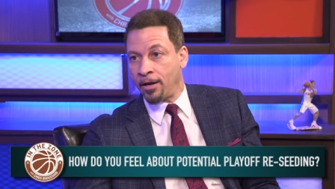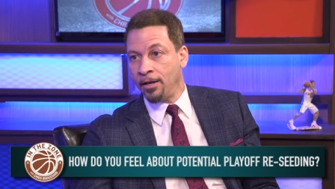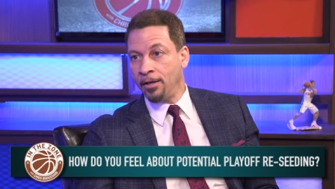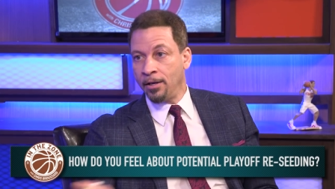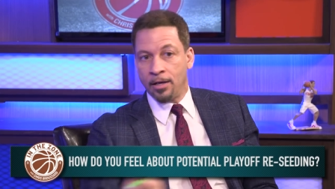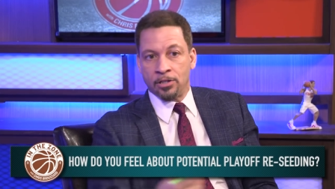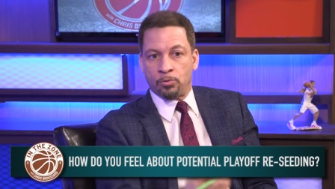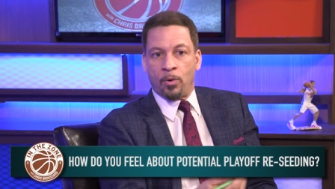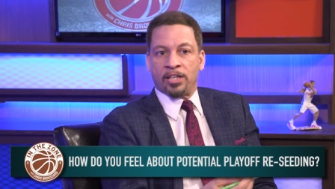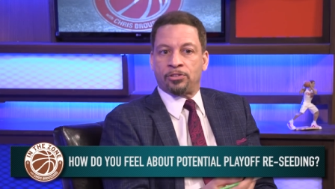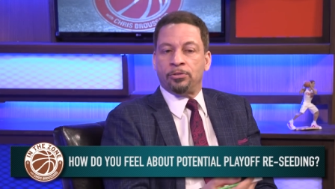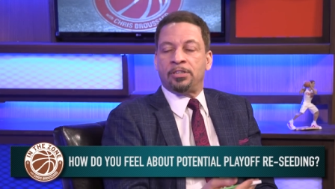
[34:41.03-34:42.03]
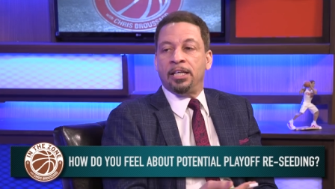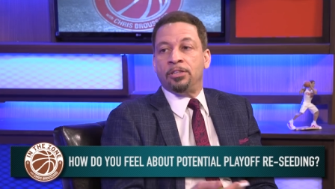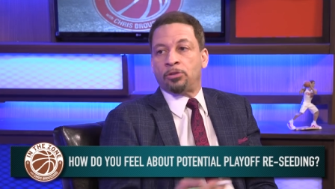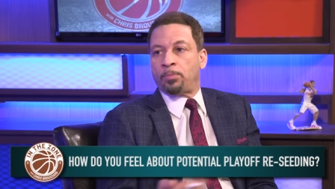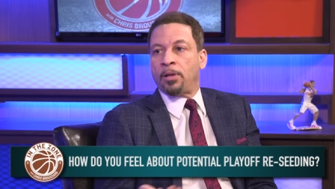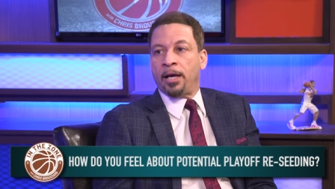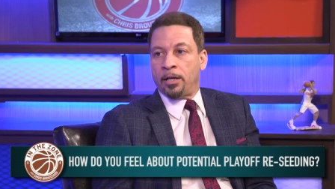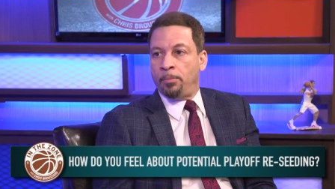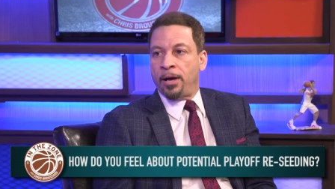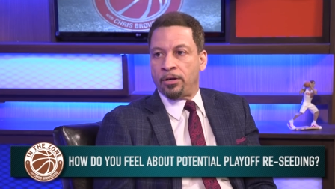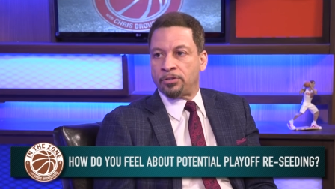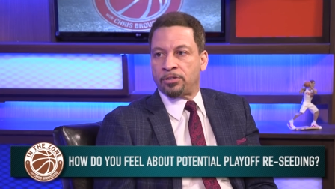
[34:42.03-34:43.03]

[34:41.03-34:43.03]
Right. Because Western teams are playing a better,